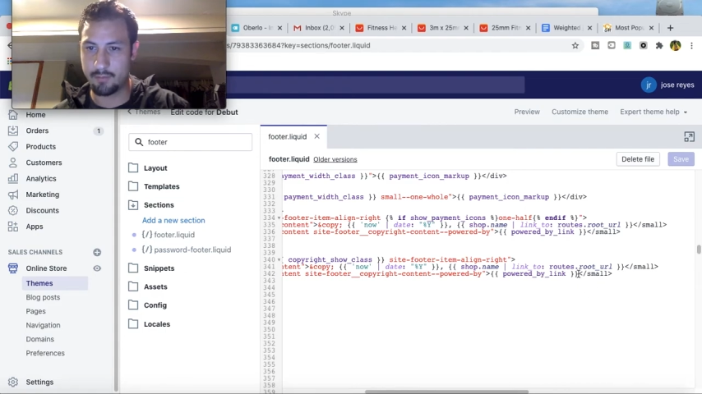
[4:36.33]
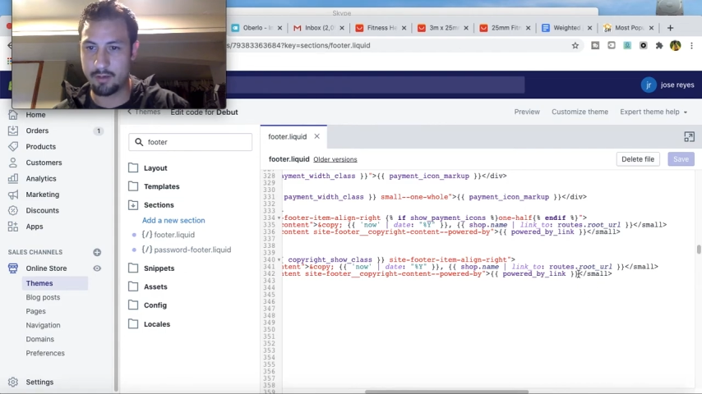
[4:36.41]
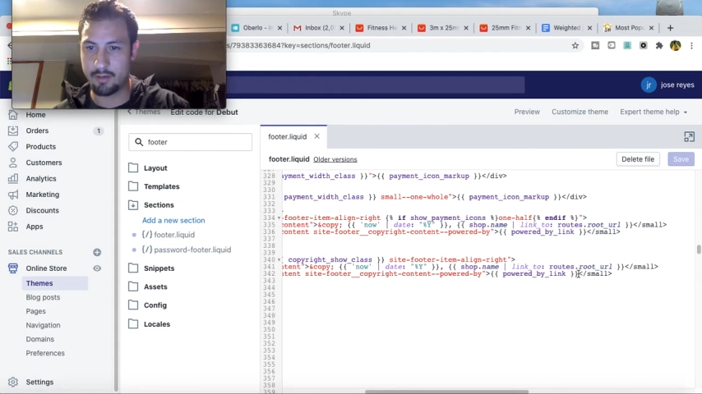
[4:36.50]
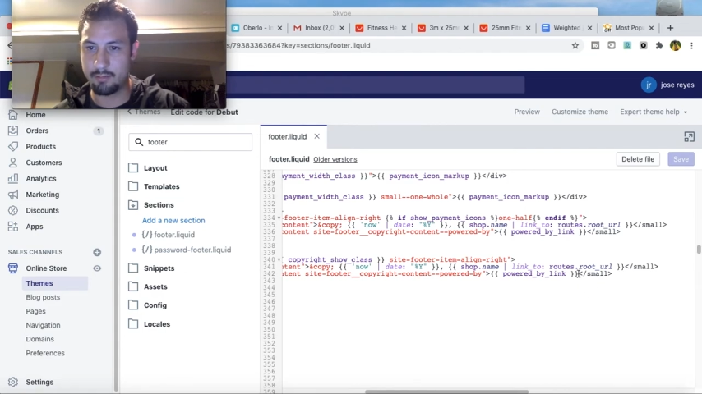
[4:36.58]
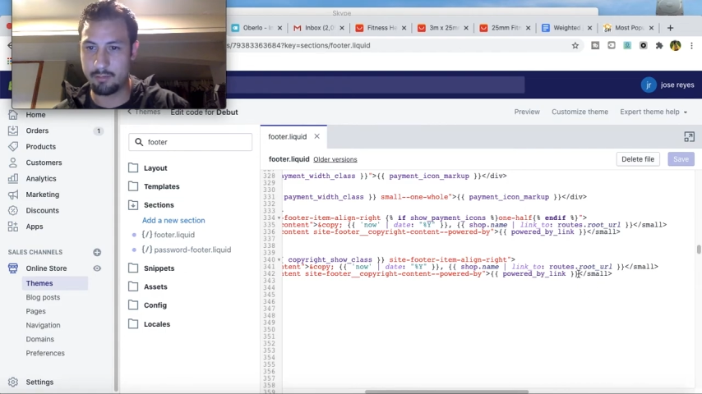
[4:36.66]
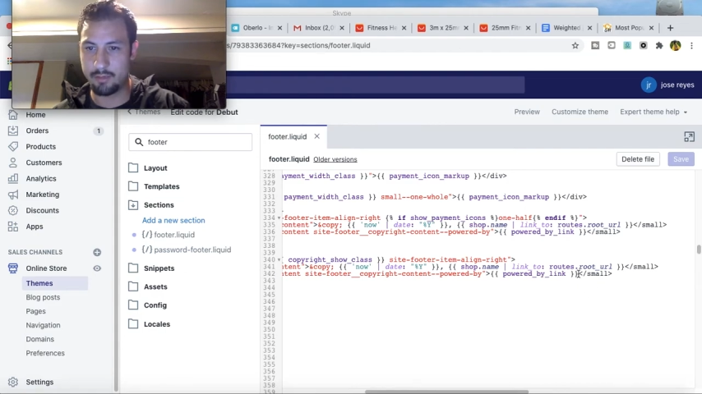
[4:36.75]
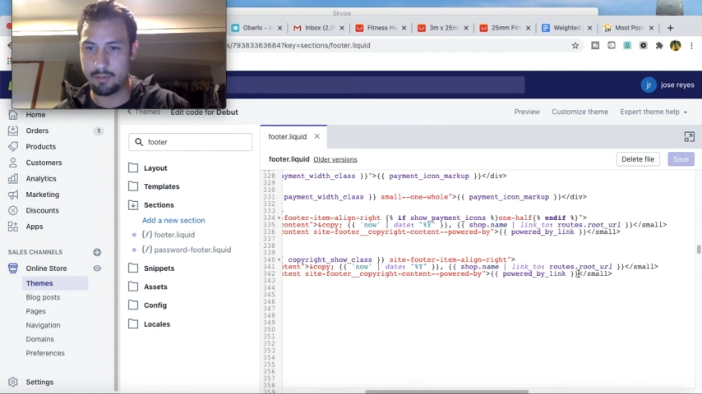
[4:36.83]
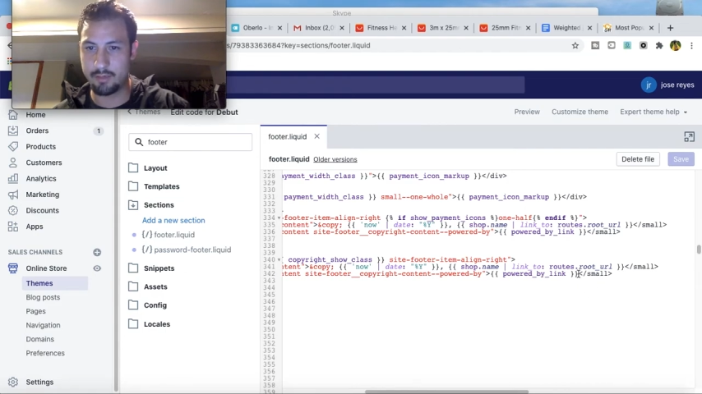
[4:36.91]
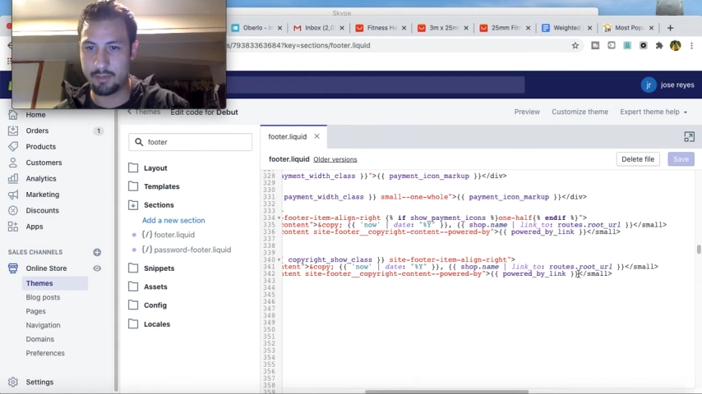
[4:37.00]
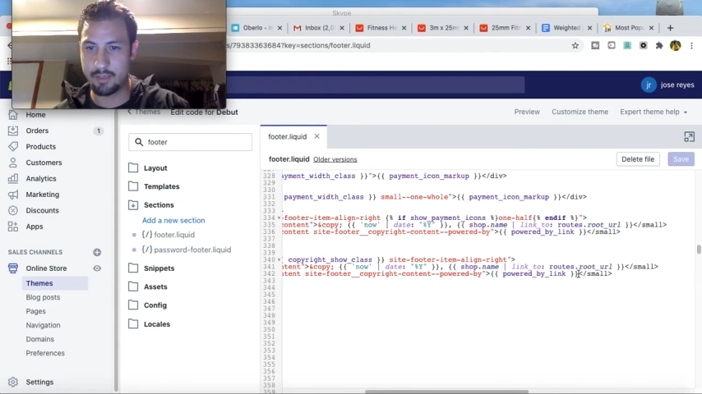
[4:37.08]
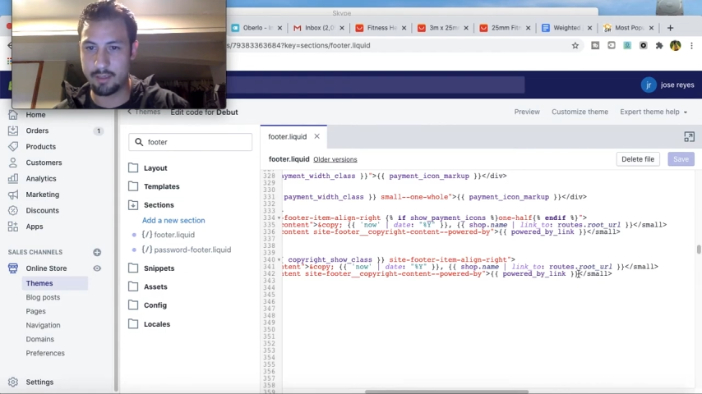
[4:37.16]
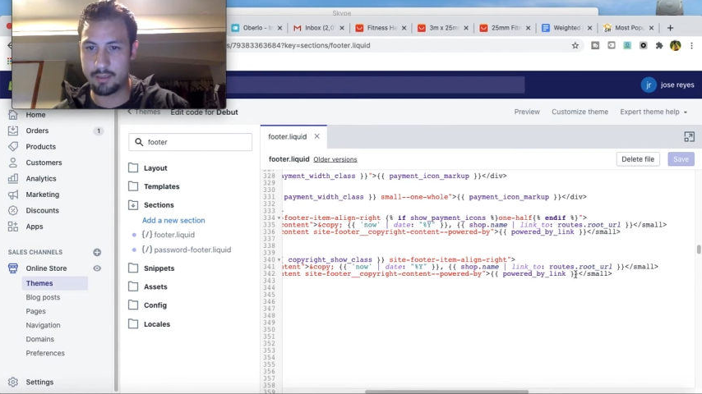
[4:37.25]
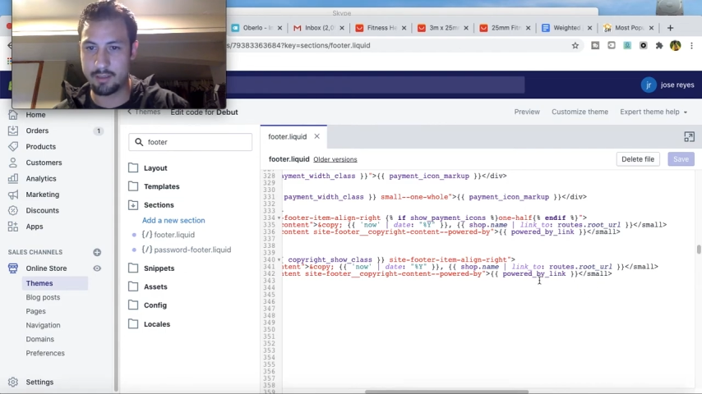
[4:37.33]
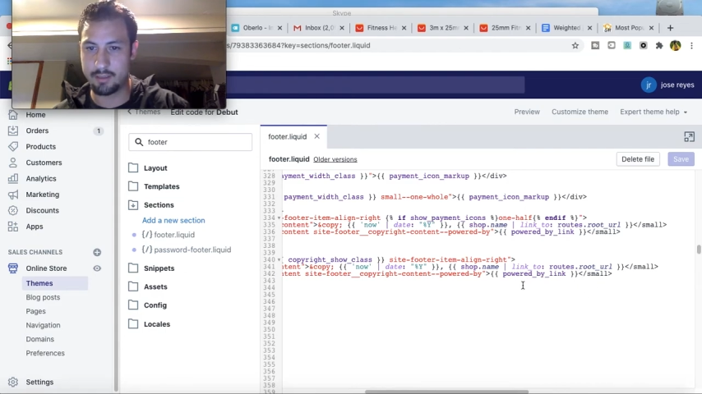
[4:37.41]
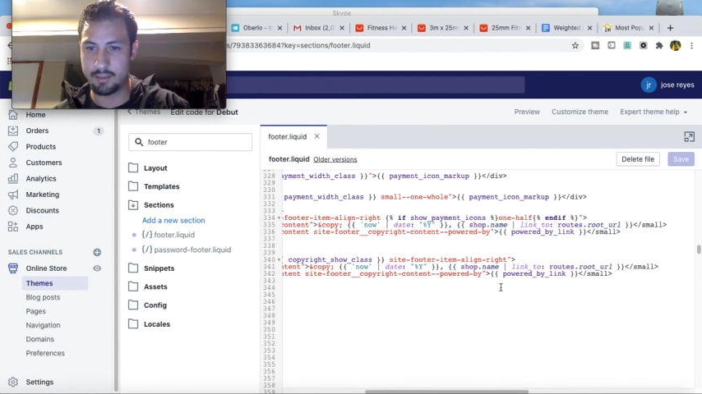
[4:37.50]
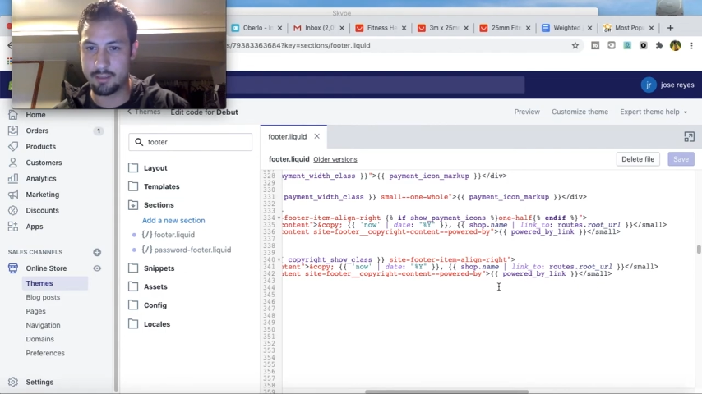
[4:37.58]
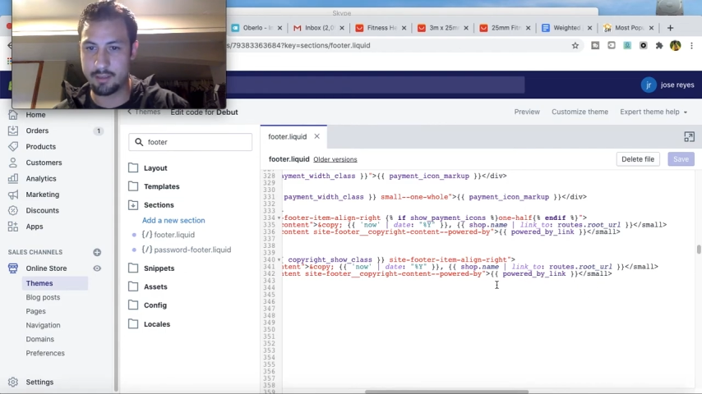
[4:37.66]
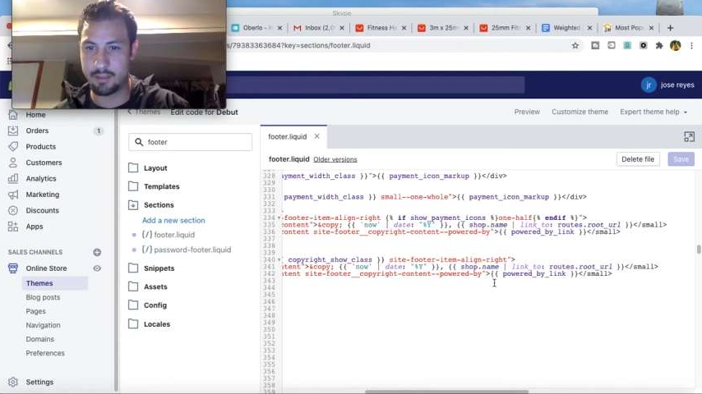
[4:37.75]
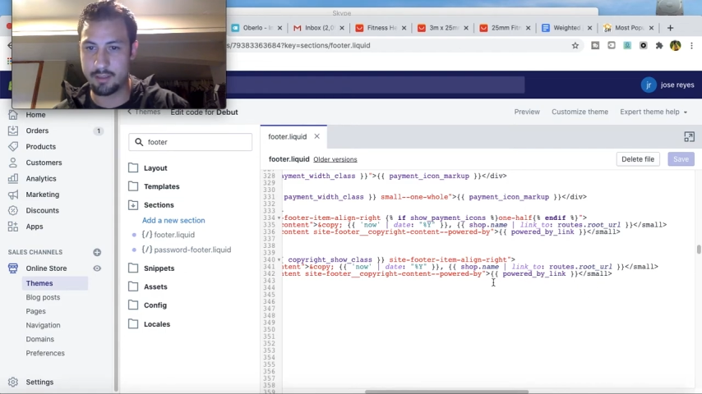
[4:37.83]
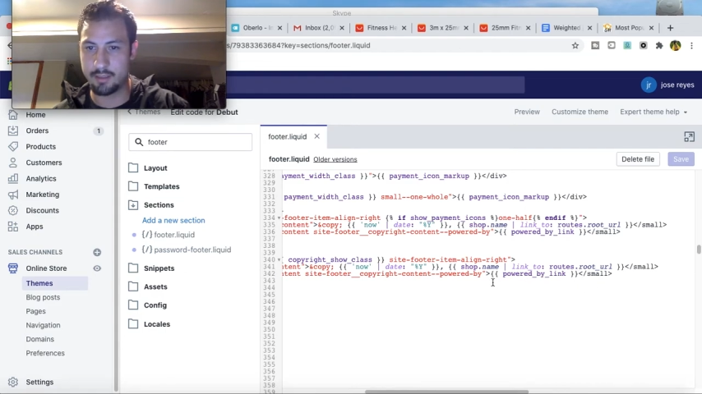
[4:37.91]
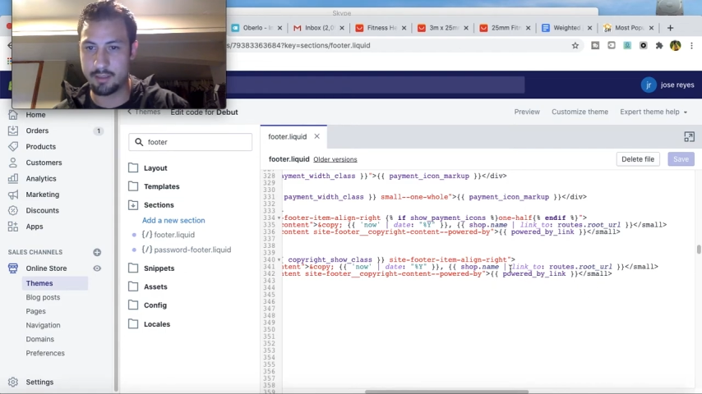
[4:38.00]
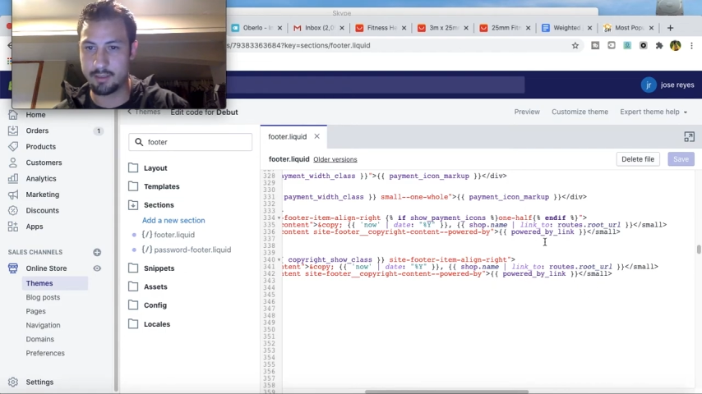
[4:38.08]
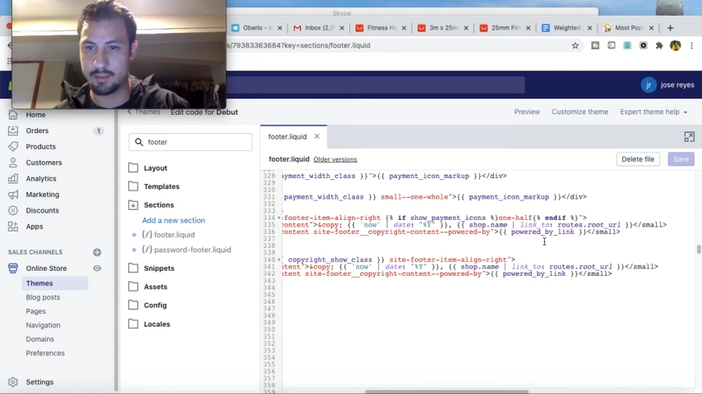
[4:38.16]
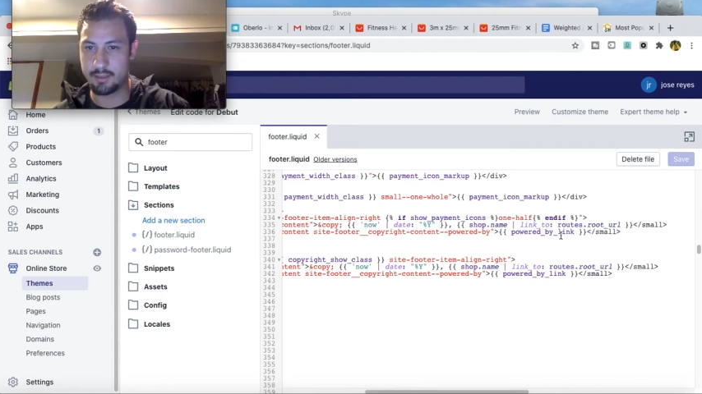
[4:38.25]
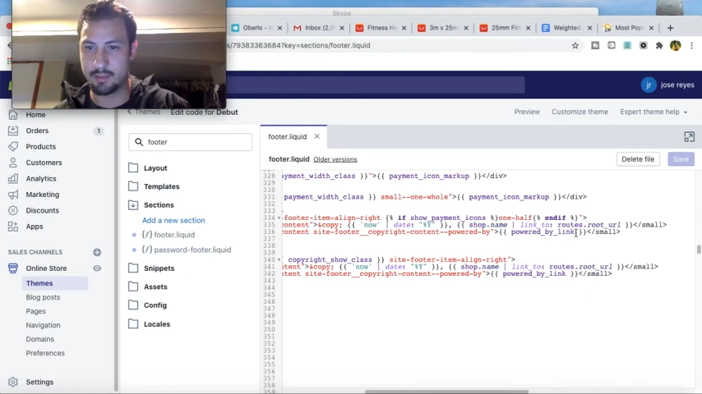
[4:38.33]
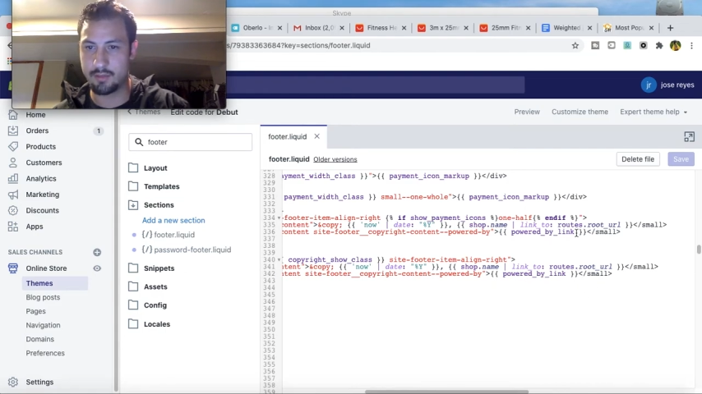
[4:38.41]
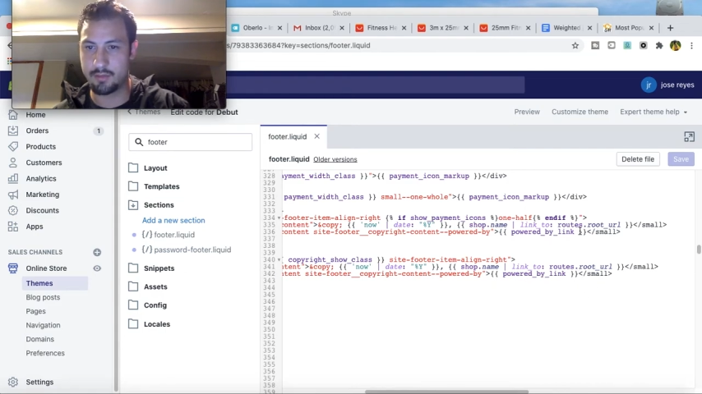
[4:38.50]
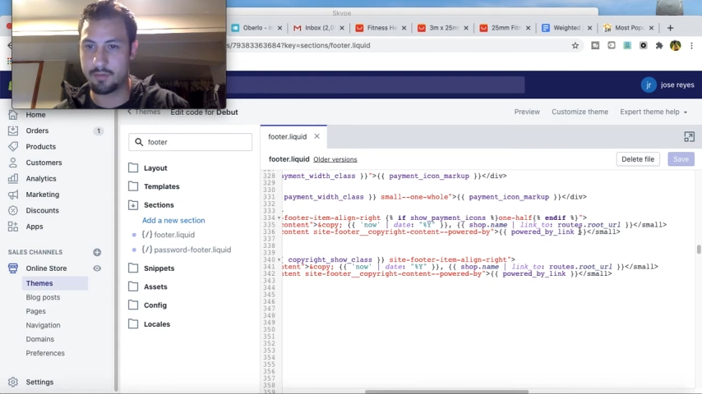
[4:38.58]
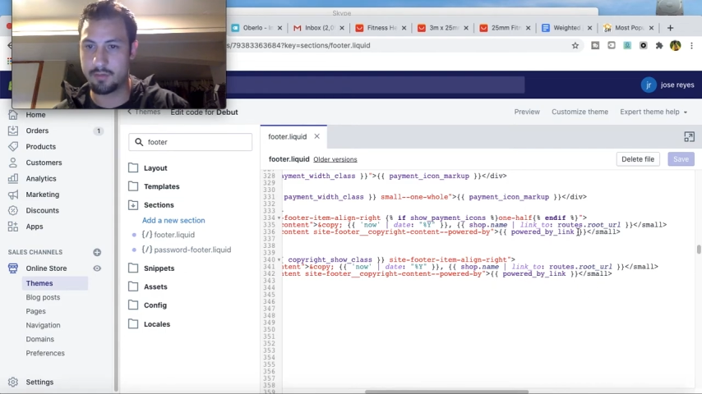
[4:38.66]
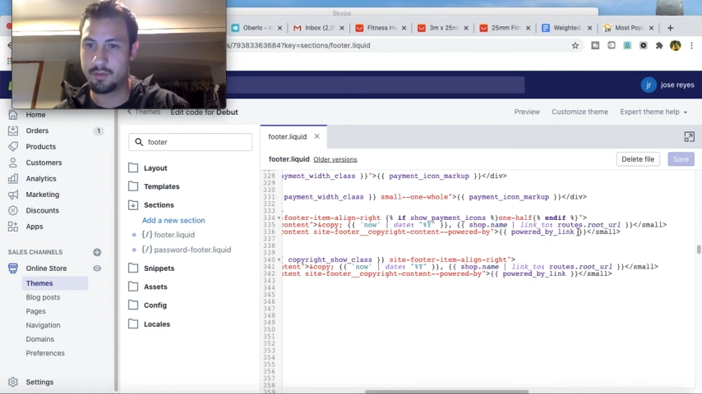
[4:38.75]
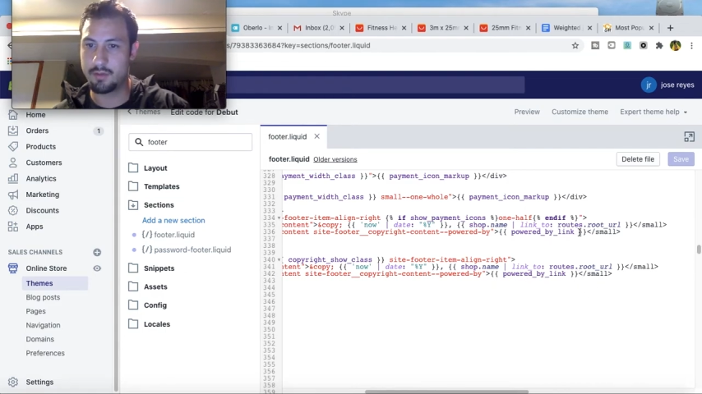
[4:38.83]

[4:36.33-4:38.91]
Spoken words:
probably be okay to just delete these two.